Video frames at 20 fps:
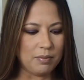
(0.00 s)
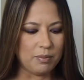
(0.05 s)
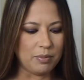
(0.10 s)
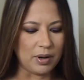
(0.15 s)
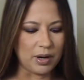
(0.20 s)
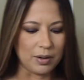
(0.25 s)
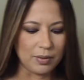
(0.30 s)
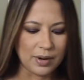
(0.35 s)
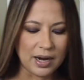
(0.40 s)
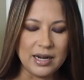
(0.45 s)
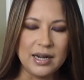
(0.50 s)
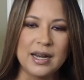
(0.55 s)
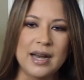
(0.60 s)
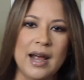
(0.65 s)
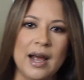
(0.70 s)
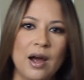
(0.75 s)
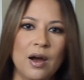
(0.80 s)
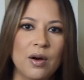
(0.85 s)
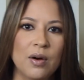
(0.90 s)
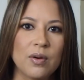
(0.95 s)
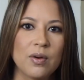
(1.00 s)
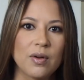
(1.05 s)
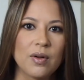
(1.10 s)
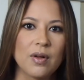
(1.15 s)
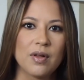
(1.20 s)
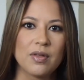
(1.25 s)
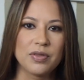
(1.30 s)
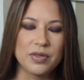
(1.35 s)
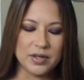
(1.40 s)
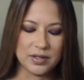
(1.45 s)
But right now,
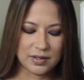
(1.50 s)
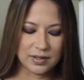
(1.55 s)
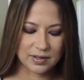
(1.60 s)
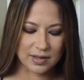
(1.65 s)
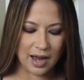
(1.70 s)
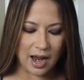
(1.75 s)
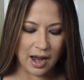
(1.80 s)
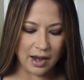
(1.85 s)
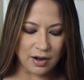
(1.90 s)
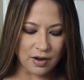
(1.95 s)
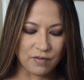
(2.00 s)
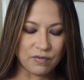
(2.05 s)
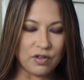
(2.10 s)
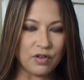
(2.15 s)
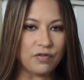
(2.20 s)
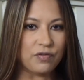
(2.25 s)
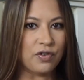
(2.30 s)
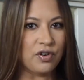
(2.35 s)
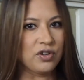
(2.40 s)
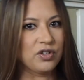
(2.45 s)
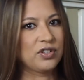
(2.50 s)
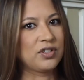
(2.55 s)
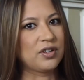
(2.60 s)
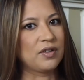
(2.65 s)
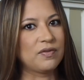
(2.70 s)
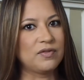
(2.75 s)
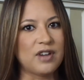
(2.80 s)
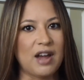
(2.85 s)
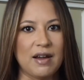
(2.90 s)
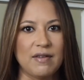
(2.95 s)
this is kind of the first
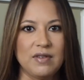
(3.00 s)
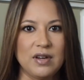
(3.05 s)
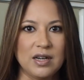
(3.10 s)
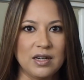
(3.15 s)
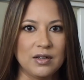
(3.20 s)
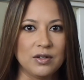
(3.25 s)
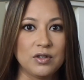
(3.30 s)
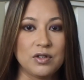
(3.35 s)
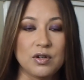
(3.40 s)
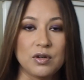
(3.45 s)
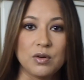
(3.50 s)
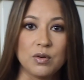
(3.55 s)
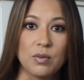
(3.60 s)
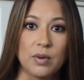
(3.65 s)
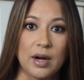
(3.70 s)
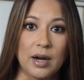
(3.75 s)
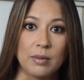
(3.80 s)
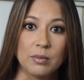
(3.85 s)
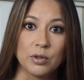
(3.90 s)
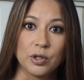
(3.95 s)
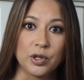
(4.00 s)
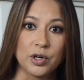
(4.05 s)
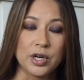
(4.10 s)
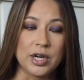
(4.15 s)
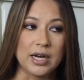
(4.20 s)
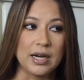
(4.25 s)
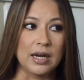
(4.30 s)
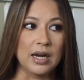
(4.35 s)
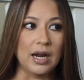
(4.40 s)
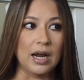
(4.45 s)
of diving into what I'm
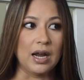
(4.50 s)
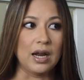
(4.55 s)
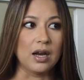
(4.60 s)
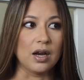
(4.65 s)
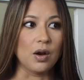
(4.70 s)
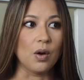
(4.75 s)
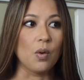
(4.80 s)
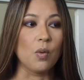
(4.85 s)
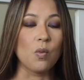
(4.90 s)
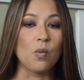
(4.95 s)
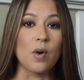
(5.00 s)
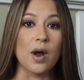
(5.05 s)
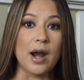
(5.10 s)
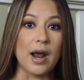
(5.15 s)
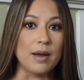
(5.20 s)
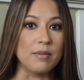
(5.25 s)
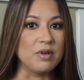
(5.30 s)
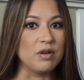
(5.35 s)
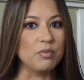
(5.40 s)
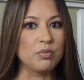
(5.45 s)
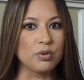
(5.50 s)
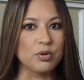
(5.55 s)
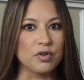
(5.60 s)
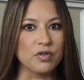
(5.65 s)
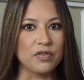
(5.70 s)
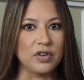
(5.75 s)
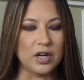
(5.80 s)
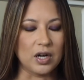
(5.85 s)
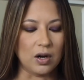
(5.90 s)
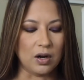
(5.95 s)
learning and what I'm
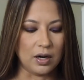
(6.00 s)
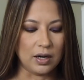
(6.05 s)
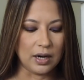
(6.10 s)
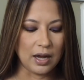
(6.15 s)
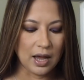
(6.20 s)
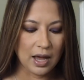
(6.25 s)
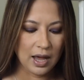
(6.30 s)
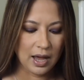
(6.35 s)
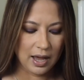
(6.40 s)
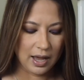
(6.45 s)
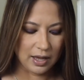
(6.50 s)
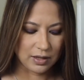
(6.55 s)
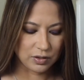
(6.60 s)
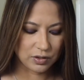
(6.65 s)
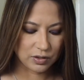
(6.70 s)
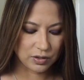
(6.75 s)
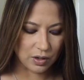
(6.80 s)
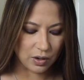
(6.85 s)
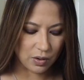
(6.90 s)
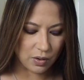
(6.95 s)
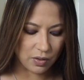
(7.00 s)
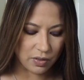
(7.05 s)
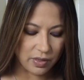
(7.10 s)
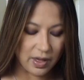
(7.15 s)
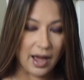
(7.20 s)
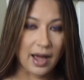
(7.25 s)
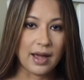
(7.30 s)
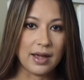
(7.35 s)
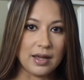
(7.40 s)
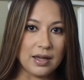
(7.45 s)
improving on. And so
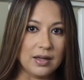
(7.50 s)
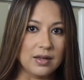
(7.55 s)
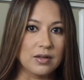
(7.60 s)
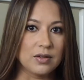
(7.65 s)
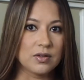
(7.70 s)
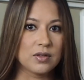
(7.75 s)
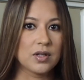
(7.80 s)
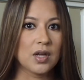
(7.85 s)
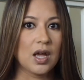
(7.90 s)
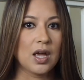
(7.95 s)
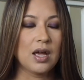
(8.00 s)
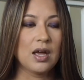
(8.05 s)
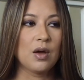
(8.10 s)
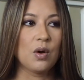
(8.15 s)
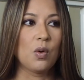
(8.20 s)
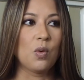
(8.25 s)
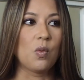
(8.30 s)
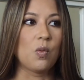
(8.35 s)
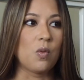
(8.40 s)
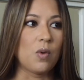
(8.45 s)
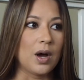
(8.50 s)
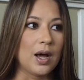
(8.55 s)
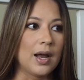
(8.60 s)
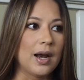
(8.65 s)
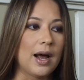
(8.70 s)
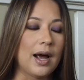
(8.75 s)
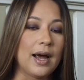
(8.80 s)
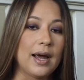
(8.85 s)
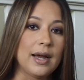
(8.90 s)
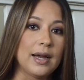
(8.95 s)
that is
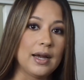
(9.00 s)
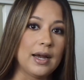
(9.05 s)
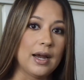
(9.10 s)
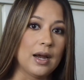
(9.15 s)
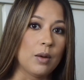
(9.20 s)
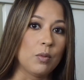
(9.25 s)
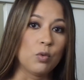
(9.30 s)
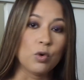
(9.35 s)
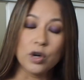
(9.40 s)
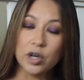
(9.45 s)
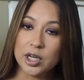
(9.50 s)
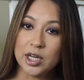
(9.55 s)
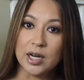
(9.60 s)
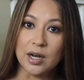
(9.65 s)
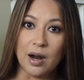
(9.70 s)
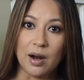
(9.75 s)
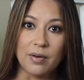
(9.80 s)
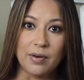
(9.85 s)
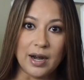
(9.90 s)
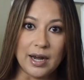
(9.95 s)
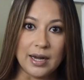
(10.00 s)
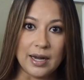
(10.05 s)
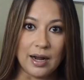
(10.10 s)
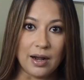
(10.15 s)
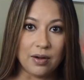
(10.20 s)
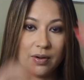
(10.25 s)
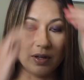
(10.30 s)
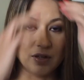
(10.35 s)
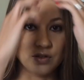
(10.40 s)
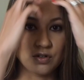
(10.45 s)
what I am working on right
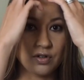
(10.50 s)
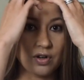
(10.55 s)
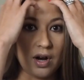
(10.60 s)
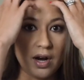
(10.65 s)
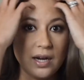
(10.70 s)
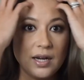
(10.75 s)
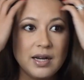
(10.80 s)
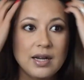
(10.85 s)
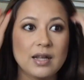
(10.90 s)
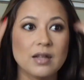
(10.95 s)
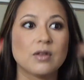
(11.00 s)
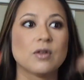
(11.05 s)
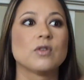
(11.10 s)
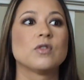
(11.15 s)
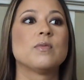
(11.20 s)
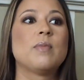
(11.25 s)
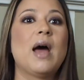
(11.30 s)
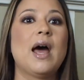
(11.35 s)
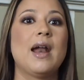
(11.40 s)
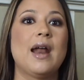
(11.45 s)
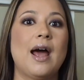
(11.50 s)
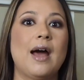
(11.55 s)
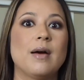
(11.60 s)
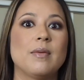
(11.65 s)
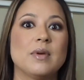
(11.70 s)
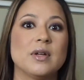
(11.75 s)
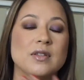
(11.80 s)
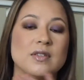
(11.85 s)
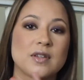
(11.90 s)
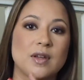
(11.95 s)
now, is trying to get those bad
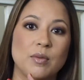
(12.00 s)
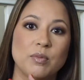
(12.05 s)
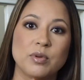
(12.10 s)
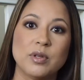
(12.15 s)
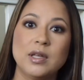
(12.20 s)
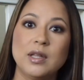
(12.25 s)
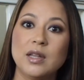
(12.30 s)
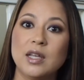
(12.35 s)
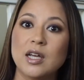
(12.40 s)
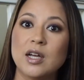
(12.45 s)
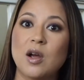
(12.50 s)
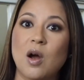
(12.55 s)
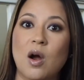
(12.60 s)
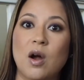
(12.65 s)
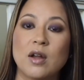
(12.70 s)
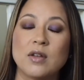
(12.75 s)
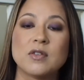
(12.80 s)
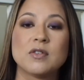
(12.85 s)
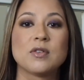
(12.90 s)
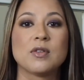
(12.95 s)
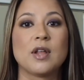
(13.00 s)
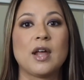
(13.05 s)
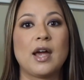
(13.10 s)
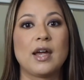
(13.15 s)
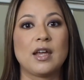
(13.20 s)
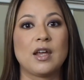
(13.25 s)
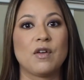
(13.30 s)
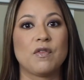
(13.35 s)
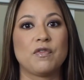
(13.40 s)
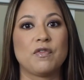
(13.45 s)
habits completely gone so that
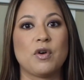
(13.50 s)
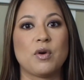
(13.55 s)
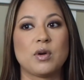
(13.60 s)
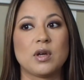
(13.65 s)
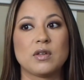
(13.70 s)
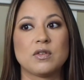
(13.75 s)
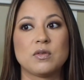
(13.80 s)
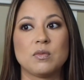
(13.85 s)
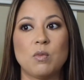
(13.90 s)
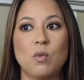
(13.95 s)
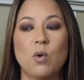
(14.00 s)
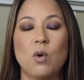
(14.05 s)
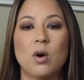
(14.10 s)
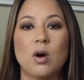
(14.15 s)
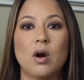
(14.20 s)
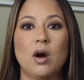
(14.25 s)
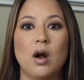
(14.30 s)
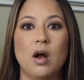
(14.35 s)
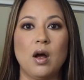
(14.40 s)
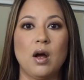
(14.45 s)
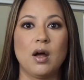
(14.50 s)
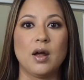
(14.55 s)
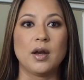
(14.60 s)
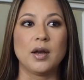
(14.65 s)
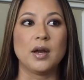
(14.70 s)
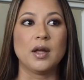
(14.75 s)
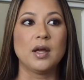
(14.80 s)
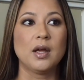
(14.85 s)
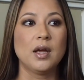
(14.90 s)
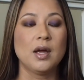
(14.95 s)
I can focus more
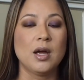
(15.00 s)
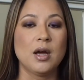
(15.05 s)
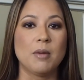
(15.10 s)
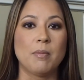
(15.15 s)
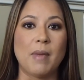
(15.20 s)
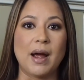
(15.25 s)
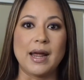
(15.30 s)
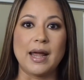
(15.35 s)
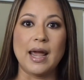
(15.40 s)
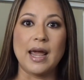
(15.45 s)
on my